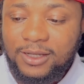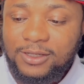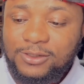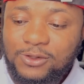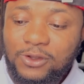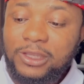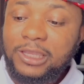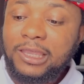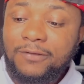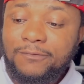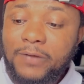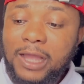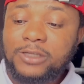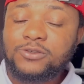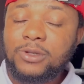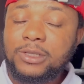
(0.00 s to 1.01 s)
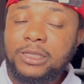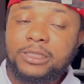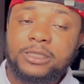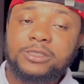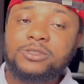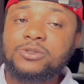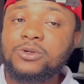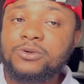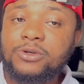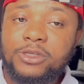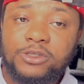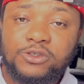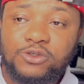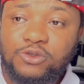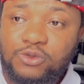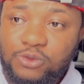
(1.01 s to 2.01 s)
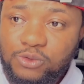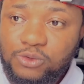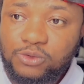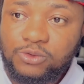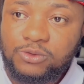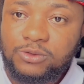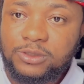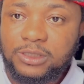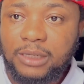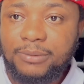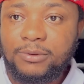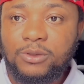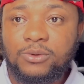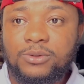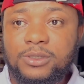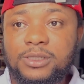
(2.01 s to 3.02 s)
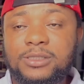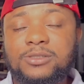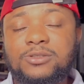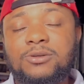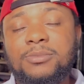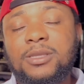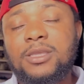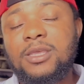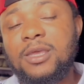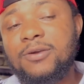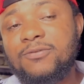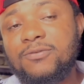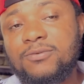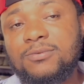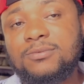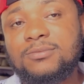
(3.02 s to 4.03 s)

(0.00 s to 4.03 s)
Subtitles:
So if actually this story is true, Davido needs to be careful.